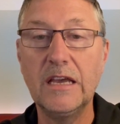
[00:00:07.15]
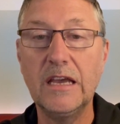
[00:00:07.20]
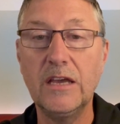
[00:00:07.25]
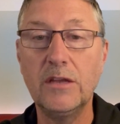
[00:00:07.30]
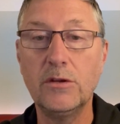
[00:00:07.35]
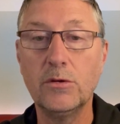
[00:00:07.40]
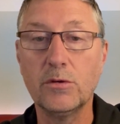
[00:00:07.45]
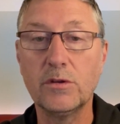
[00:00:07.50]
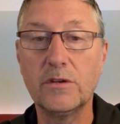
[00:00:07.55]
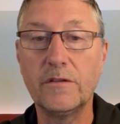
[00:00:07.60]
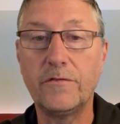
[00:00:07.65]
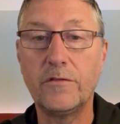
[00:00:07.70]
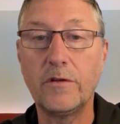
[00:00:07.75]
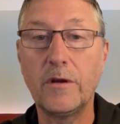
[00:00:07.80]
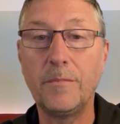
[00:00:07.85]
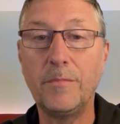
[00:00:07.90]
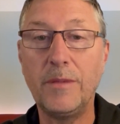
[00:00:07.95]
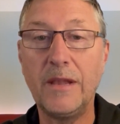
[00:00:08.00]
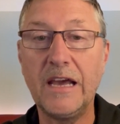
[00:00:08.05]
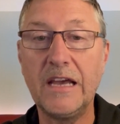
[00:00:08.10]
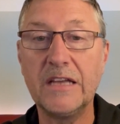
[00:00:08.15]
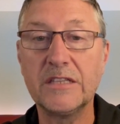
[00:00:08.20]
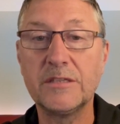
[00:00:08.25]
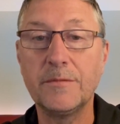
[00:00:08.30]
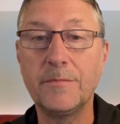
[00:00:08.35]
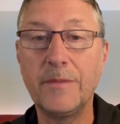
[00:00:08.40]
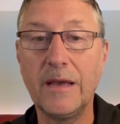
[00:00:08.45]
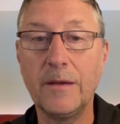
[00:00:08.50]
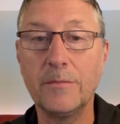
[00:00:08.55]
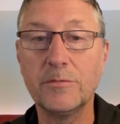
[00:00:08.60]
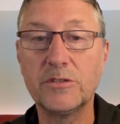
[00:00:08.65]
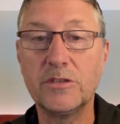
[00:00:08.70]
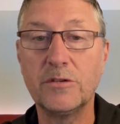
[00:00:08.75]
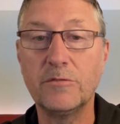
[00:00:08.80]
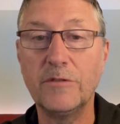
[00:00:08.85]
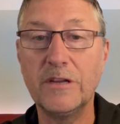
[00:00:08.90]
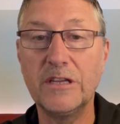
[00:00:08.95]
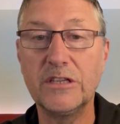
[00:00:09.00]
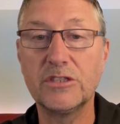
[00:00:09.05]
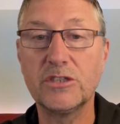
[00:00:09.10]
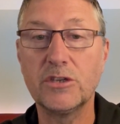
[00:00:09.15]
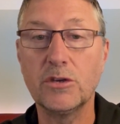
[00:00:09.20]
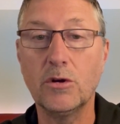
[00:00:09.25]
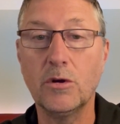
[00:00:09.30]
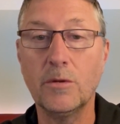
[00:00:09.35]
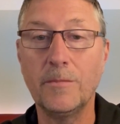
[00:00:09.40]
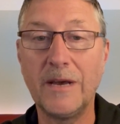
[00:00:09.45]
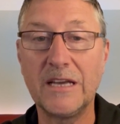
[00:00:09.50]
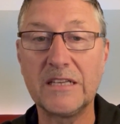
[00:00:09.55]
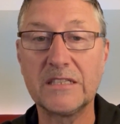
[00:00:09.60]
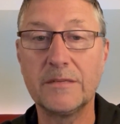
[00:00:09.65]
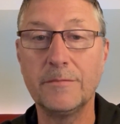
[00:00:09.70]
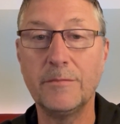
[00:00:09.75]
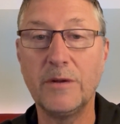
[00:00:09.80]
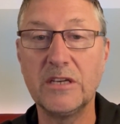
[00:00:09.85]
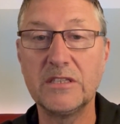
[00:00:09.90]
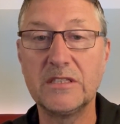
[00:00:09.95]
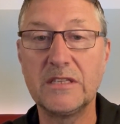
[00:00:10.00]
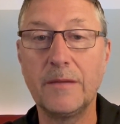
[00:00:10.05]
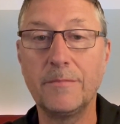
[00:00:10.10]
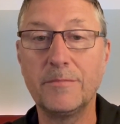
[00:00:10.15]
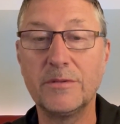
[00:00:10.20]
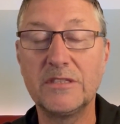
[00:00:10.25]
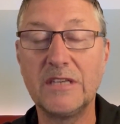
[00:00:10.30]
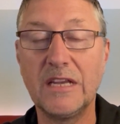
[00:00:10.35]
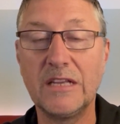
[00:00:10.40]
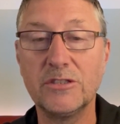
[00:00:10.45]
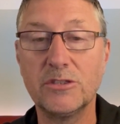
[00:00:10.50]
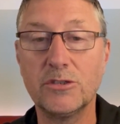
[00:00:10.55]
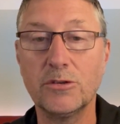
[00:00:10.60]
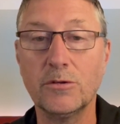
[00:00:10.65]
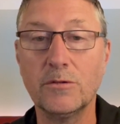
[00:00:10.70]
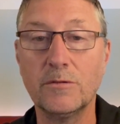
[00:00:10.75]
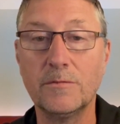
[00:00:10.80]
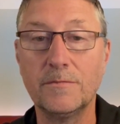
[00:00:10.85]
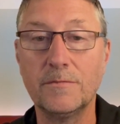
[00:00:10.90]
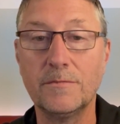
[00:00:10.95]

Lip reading: in order for a player to be able to reach or maximise their potential.